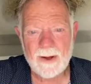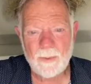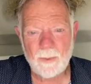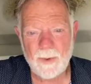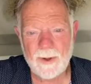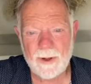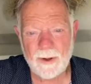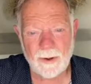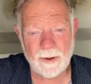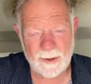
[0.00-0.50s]

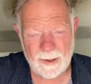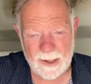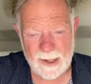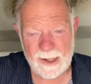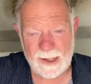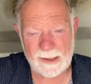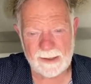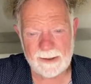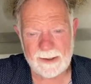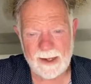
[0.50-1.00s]
We are
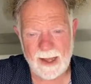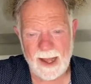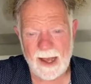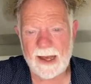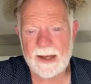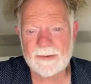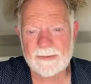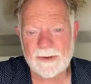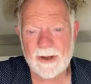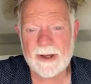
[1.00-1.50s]
in,
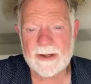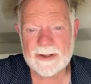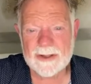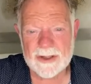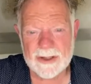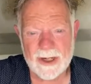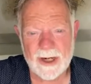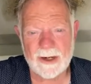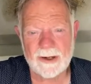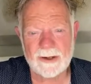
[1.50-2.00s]
as I
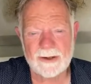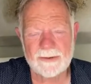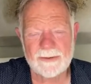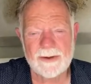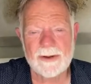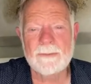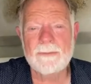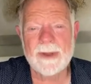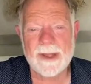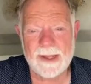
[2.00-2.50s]
shared,
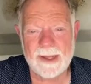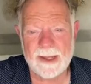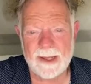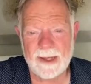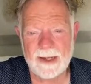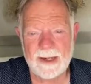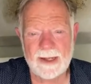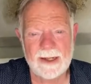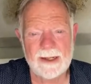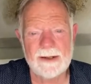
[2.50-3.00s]
the
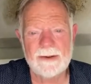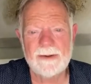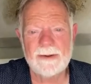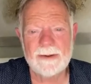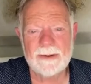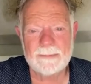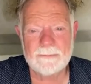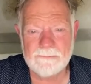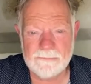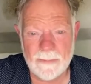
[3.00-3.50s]
beginning
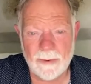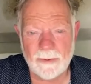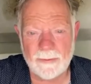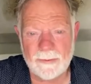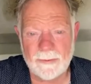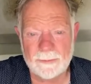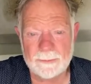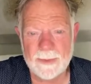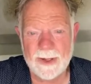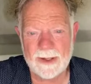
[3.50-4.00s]

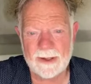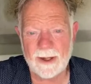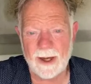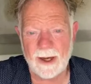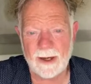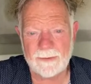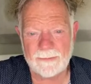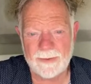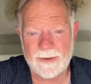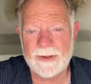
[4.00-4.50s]
movement
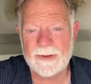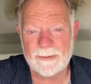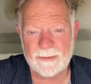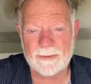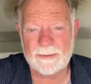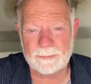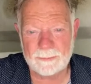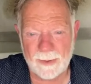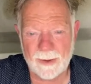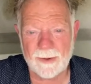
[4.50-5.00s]
of his
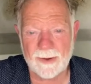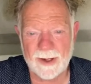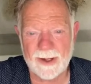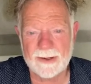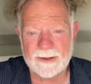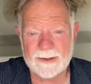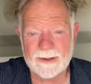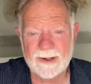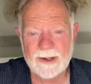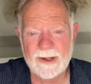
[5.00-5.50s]

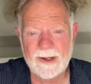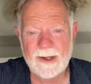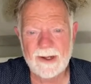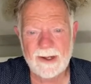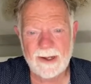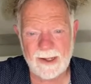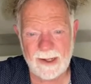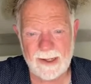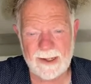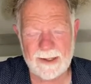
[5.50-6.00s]
Spirit,
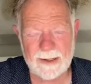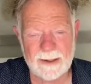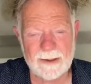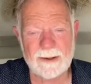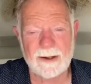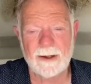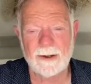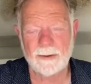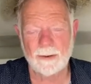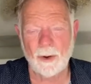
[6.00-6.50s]
in a
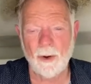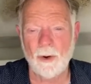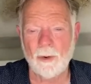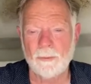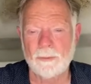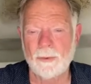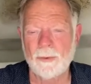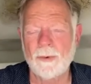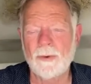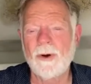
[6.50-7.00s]

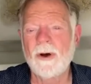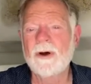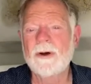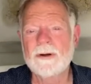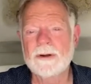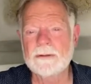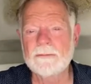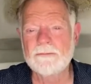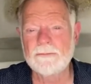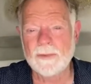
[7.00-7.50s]
global
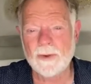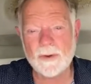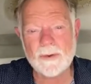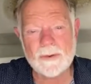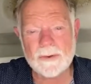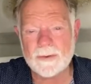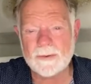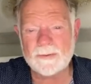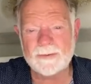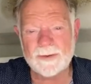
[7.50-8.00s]

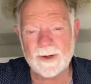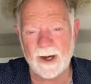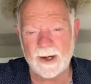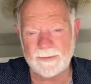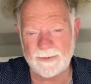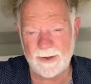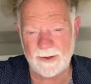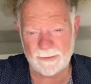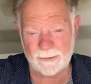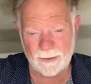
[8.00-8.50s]
move
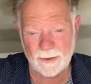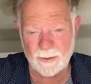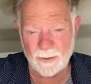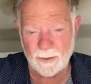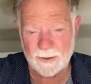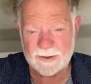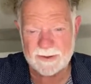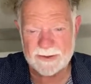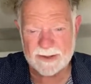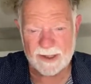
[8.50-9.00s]
of his
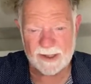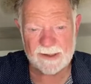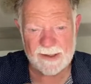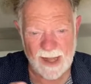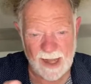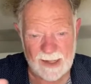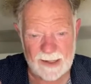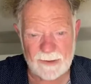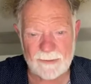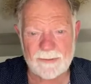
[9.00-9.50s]
anointing
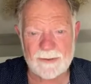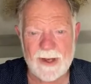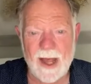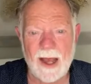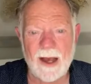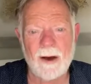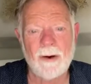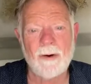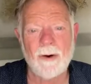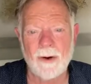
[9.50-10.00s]
that is
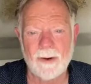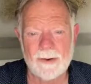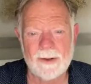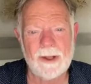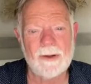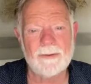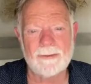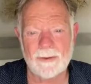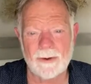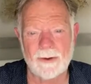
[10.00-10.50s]
now on
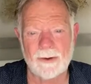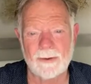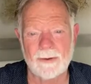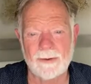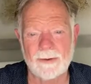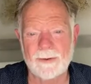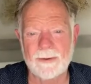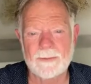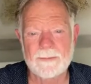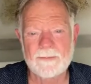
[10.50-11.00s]
this earth.